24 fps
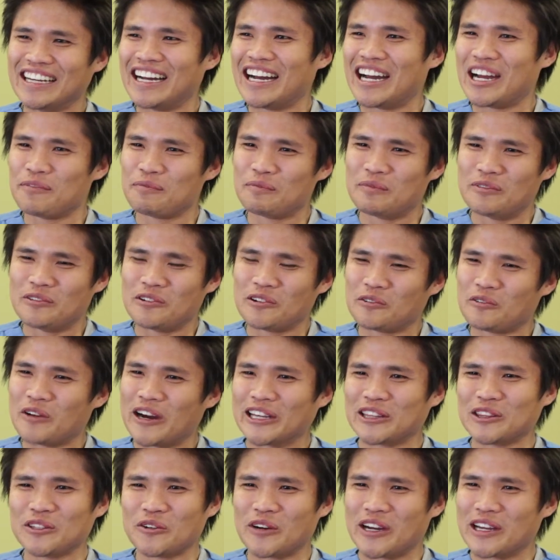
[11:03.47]
I
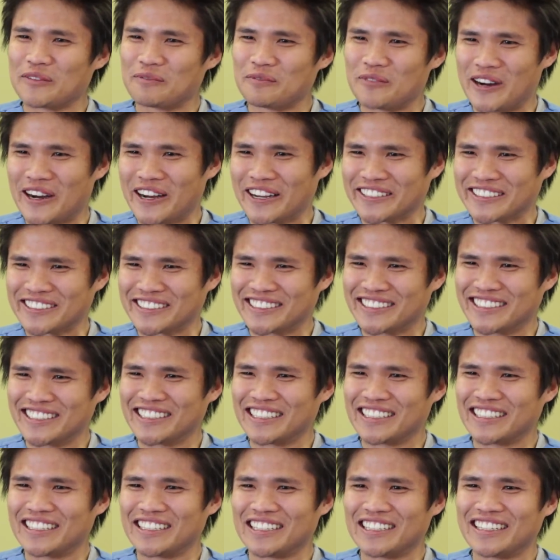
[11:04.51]
why do I box?
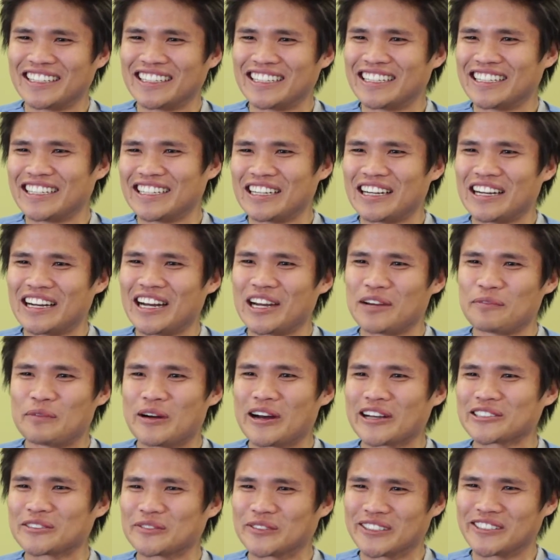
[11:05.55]
I
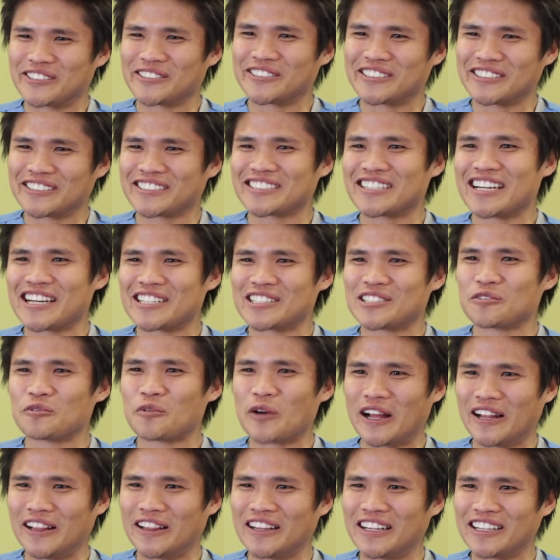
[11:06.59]
box because it's God's
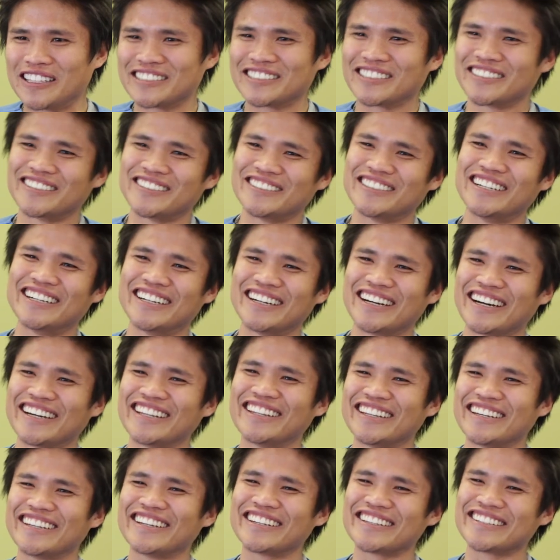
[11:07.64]
will. So I
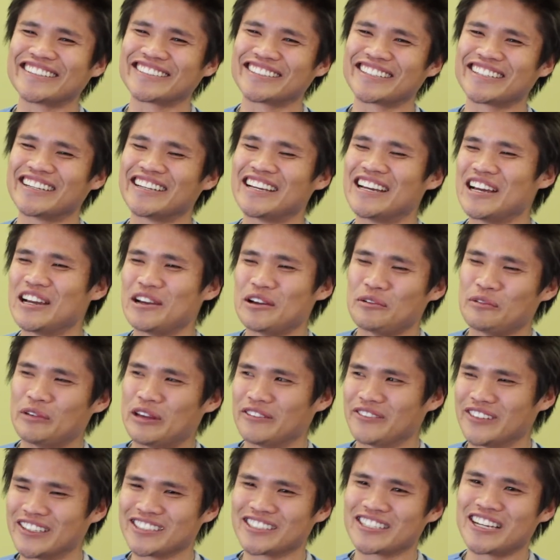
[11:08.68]
think
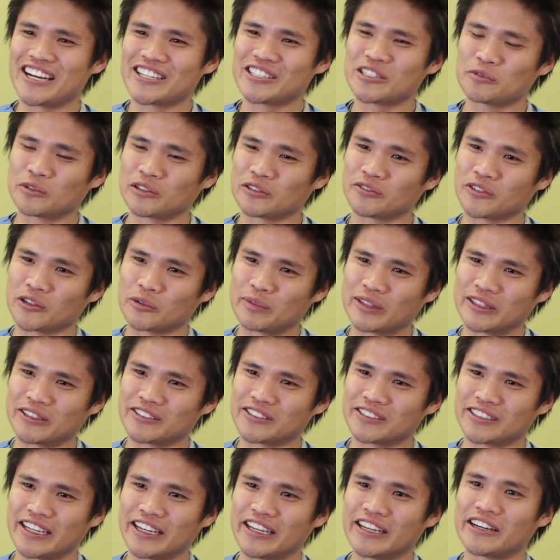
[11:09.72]
if it's God's will for me to
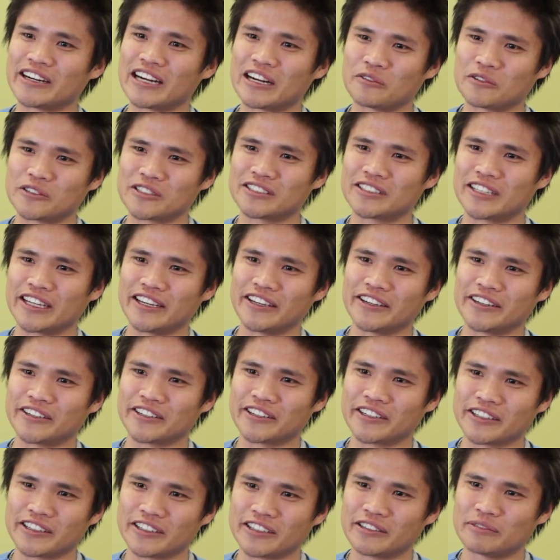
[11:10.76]
stay here, I would stay
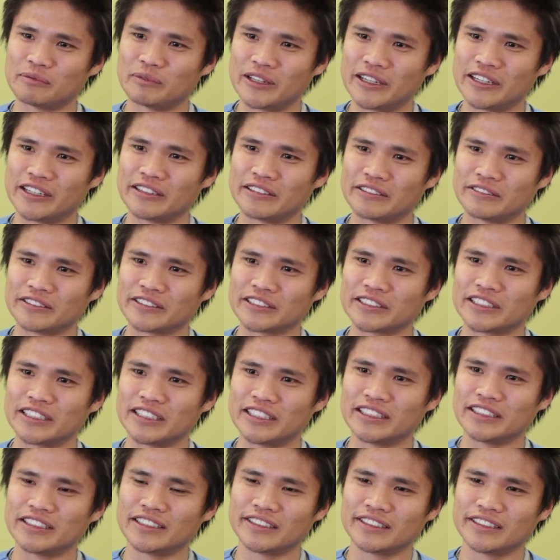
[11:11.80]
here. But we'll
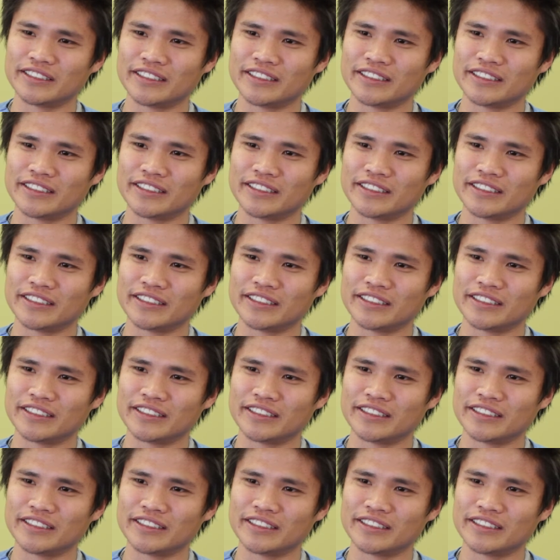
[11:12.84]
see.